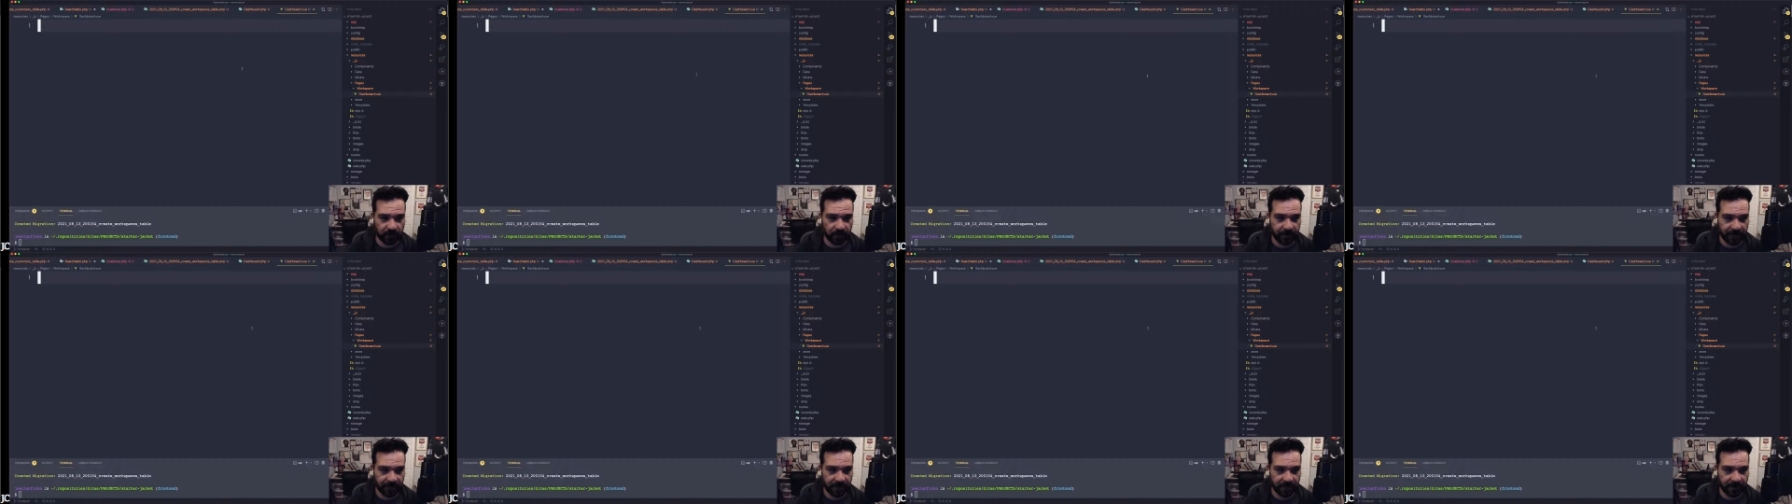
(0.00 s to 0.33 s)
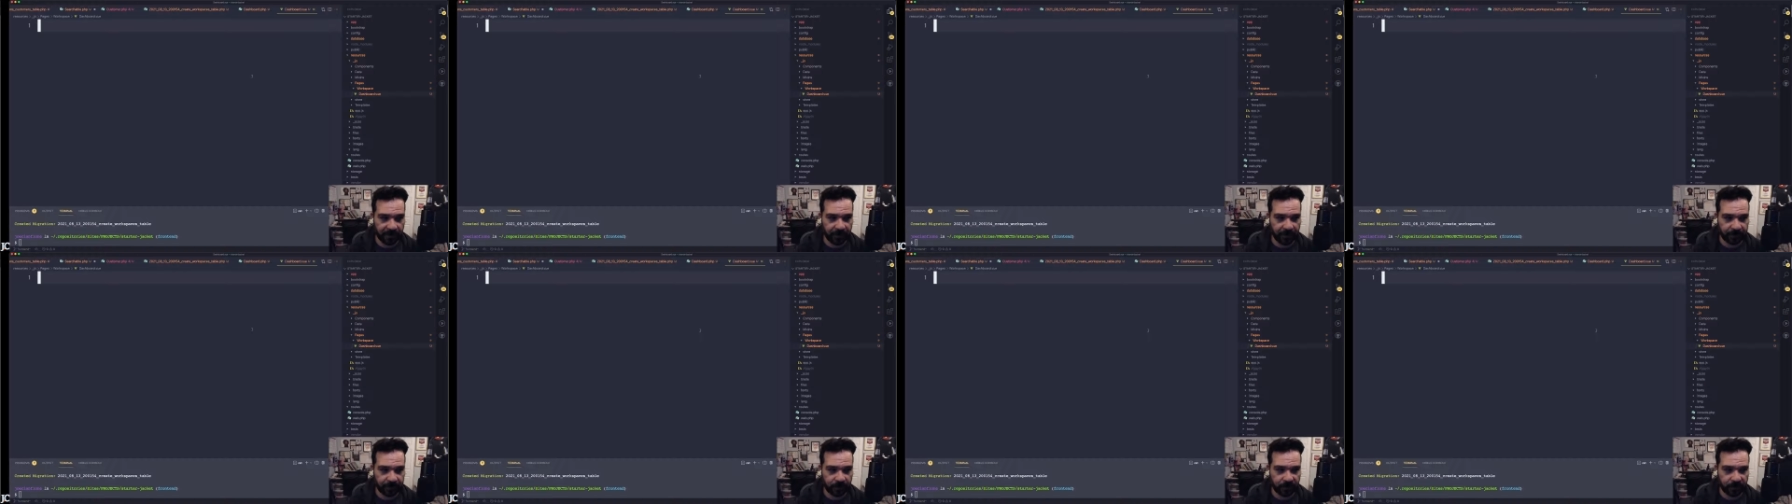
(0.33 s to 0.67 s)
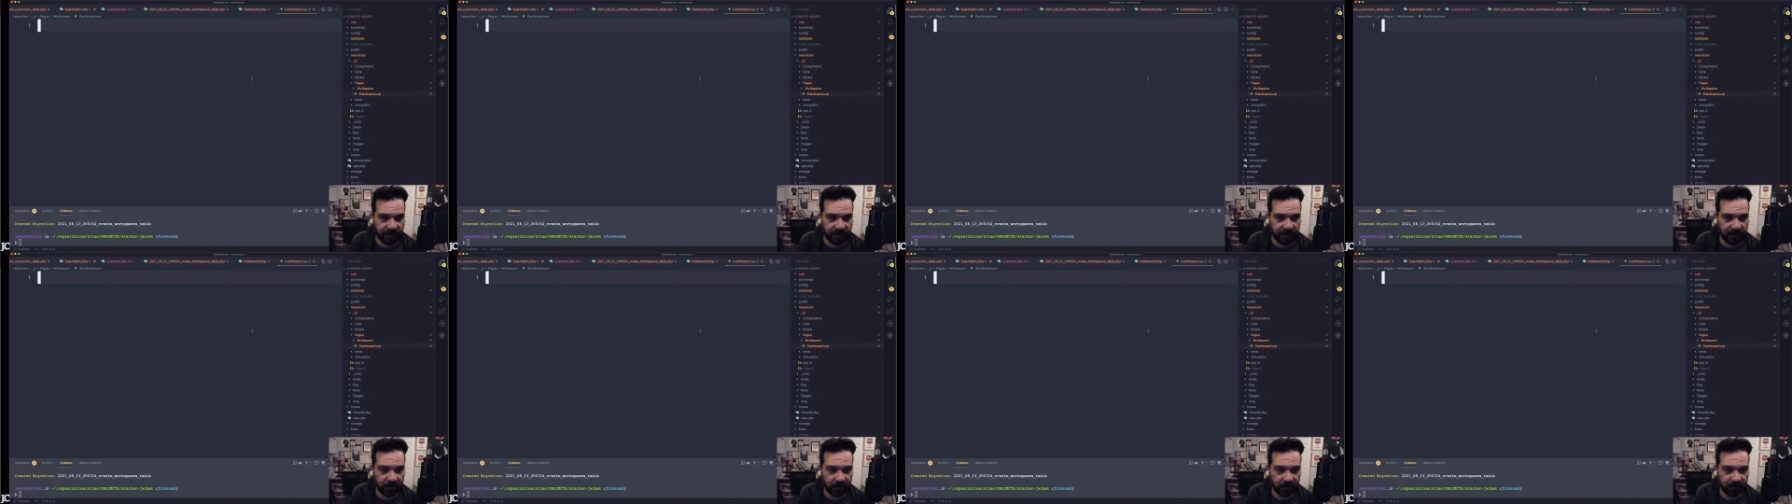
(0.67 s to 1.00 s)
think about it for a
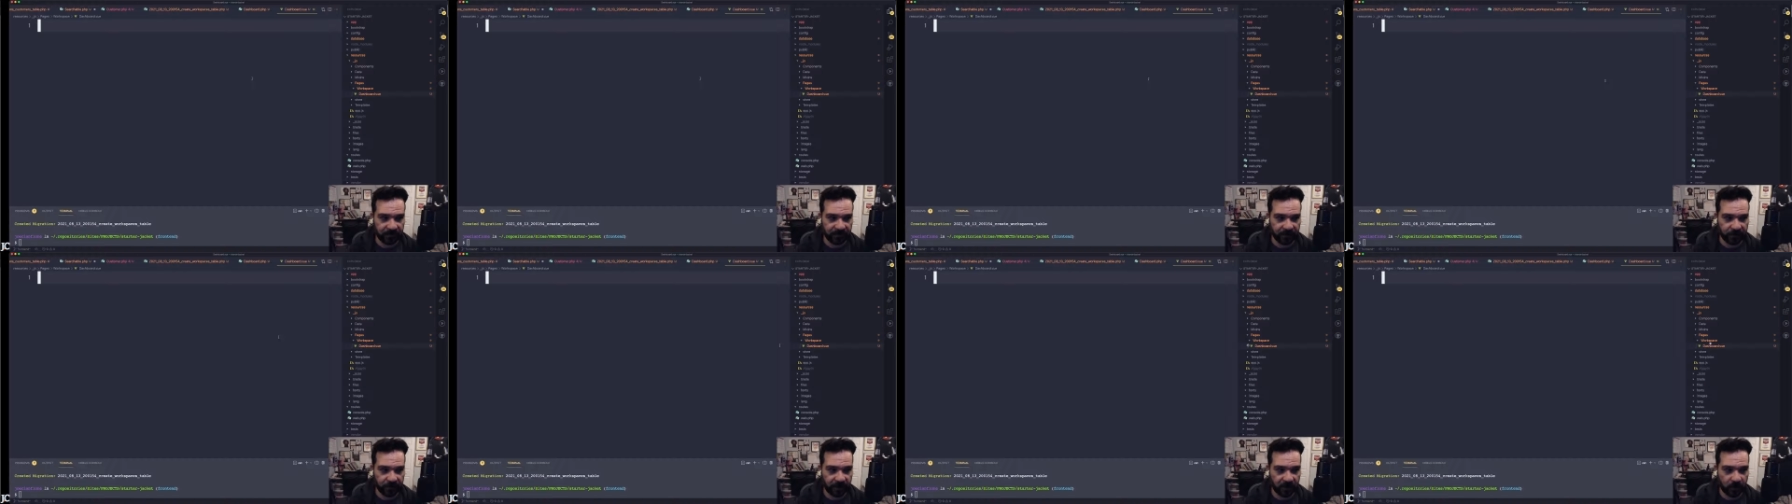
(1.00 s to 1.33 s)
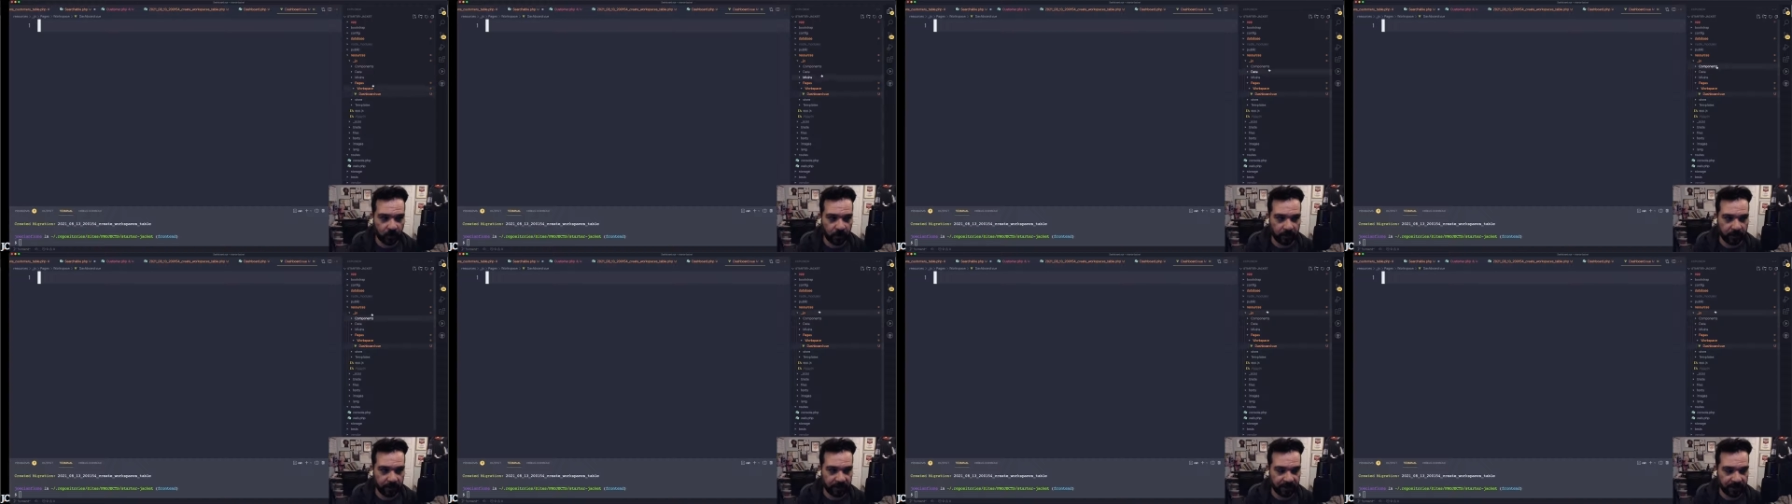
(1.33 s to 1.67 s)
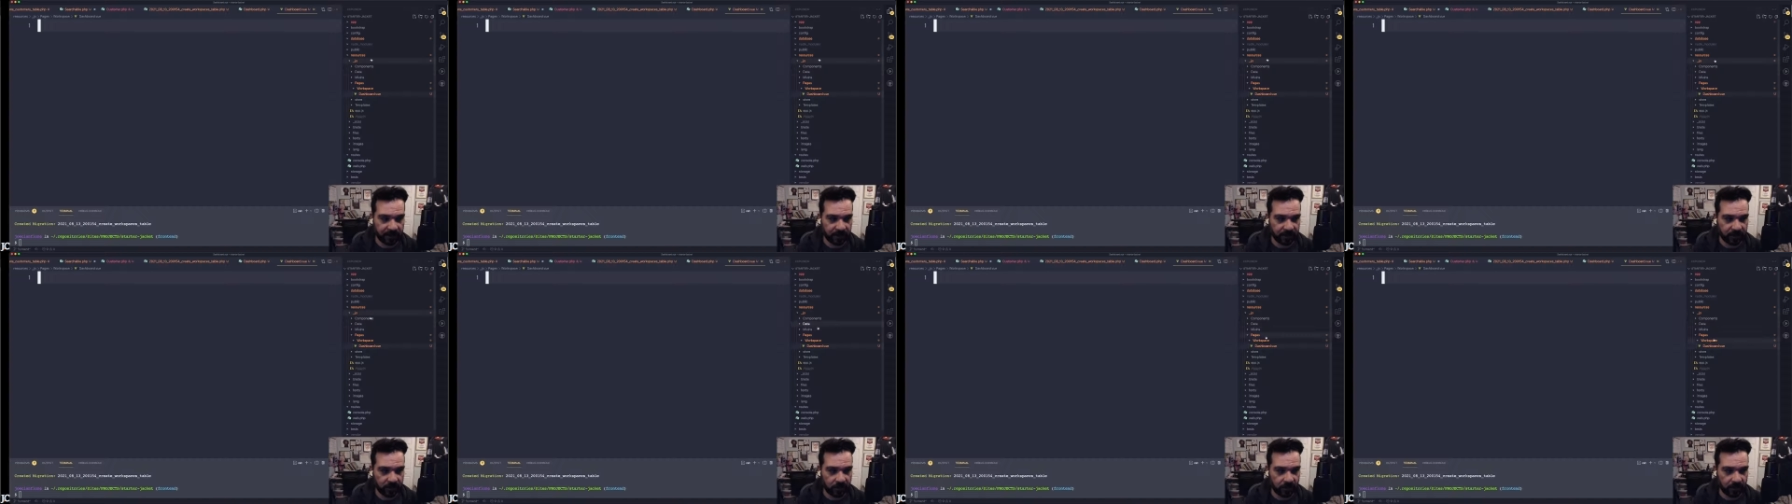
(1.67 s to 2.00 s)
second and figure out where these
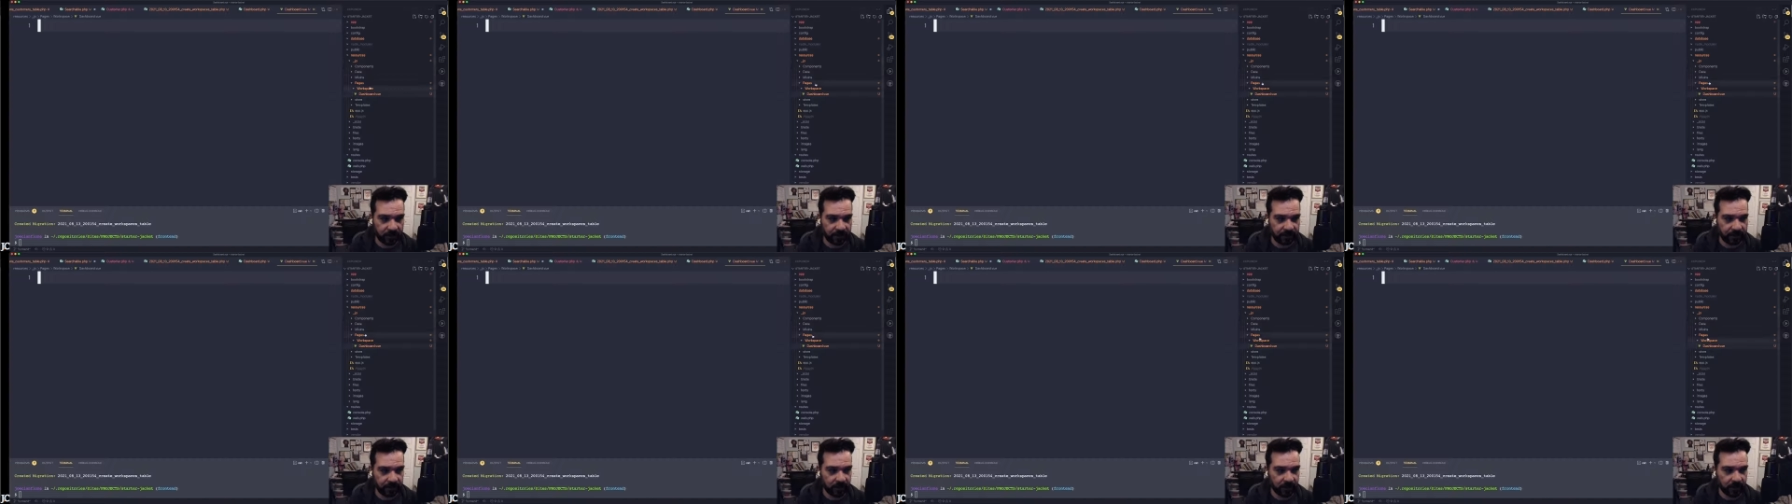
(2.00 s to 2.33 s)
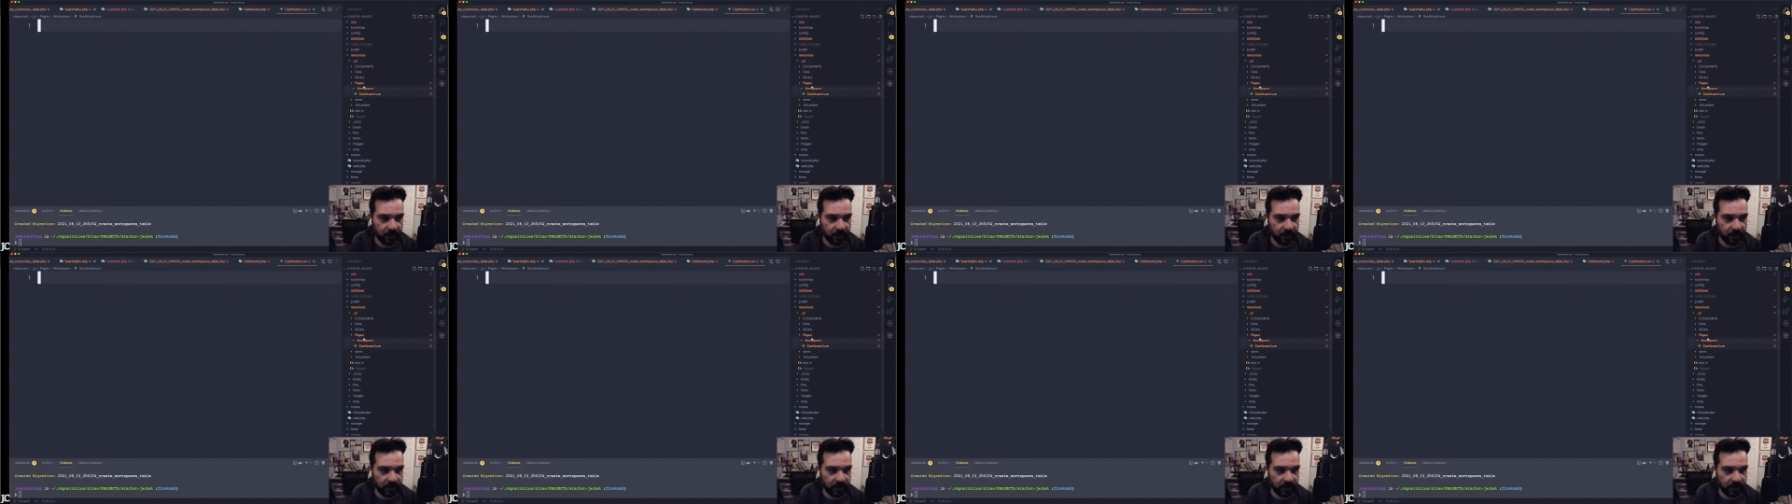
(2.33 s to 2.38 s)
things all live.